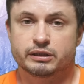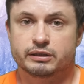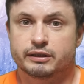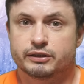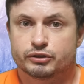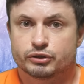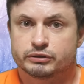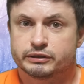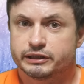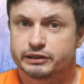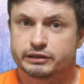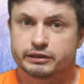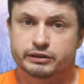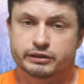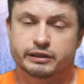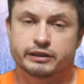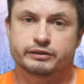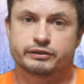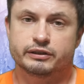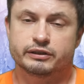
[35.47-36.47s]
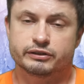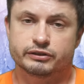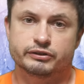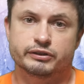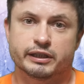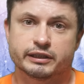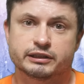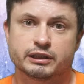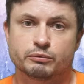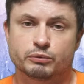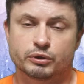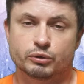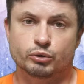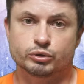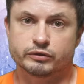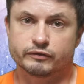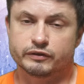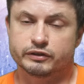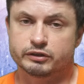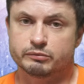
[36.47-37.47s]
And so let's discuss exactly what all
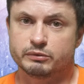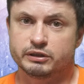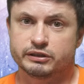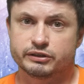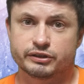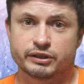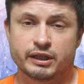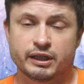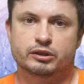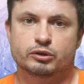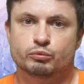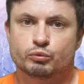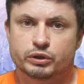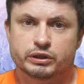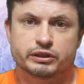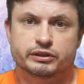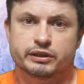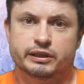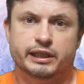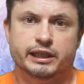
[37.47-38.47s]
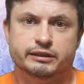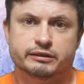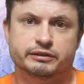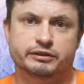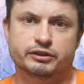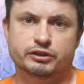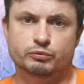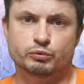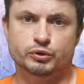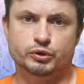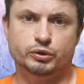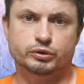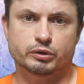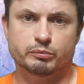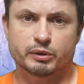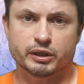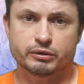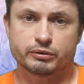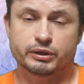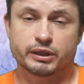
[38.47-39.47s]
of this means, what this analysis was all
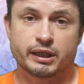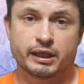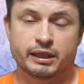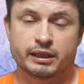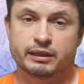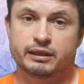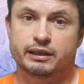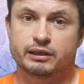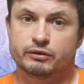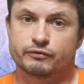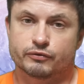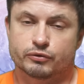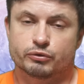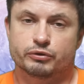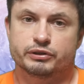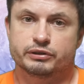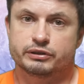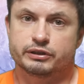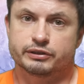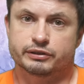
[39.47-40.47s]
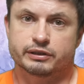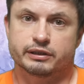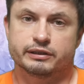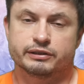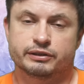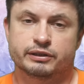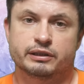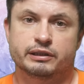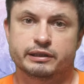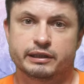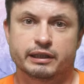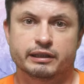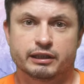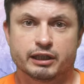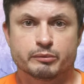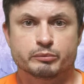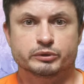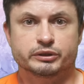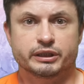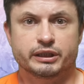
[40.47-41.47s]
about, and of course discuss the
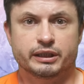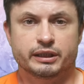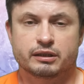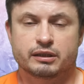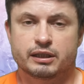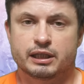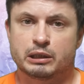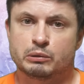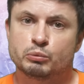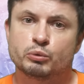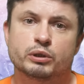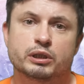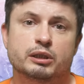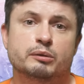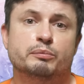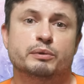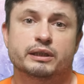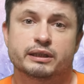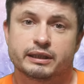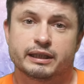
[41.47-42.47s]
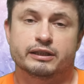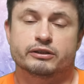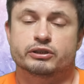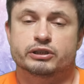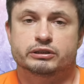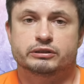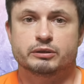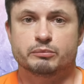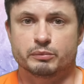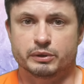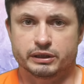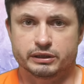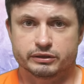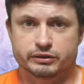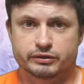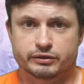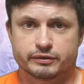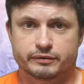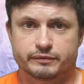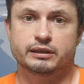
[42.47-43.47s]
anomaly and what it potentially
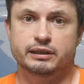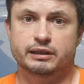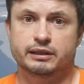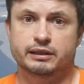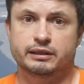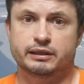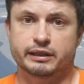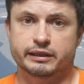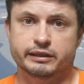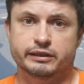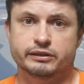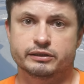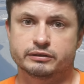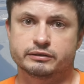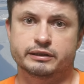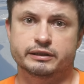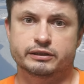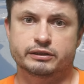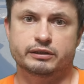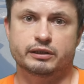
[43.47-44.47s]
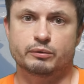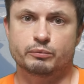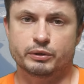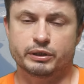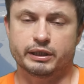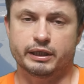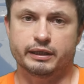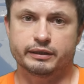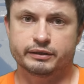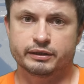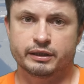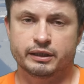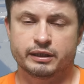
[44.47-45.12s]
means. And I guess let's start with that.